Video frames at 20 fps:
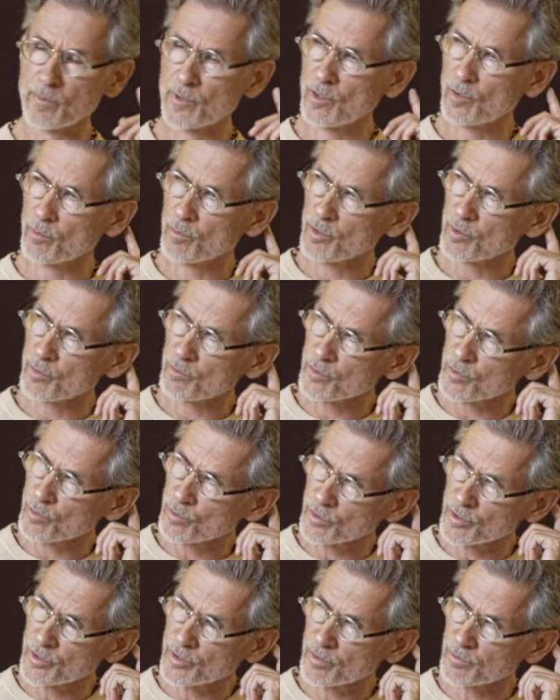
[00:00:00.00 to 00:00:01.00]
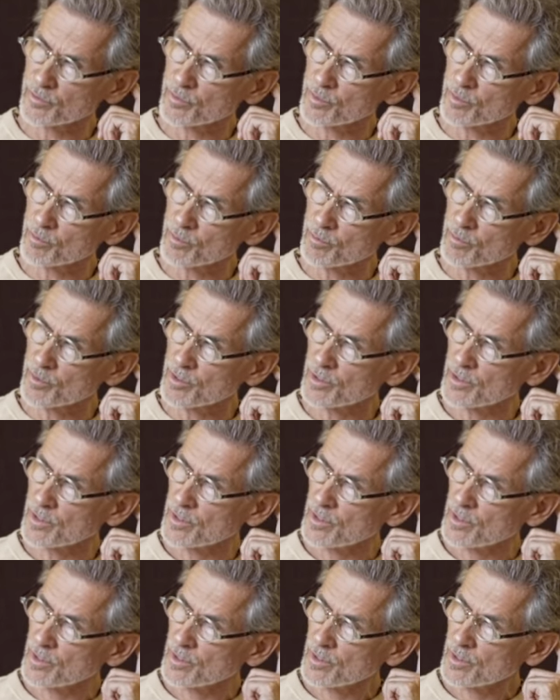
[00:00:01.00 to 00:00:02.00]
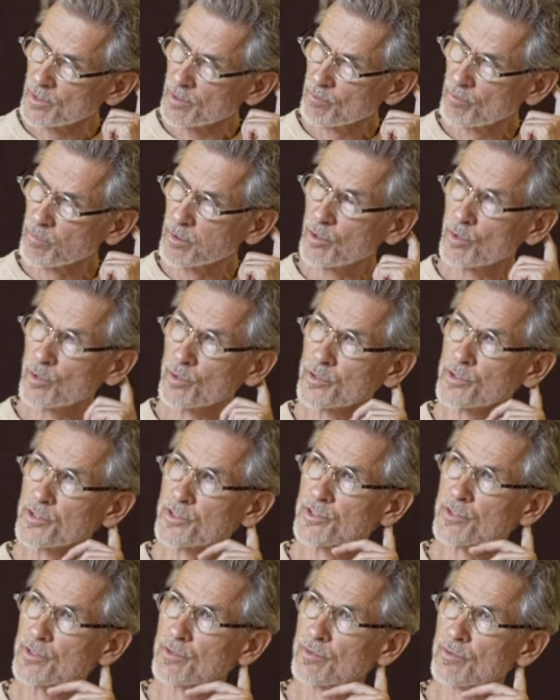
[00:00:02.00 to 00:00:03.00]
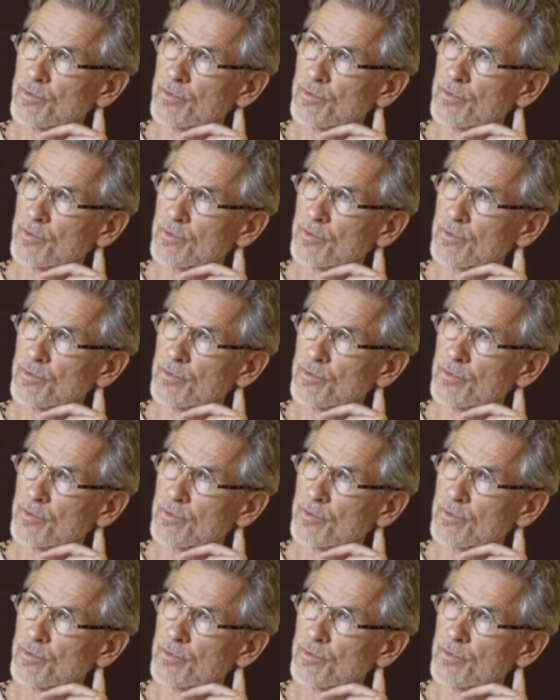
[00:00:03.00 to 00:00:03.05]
how many of you old enough to remember, blogs.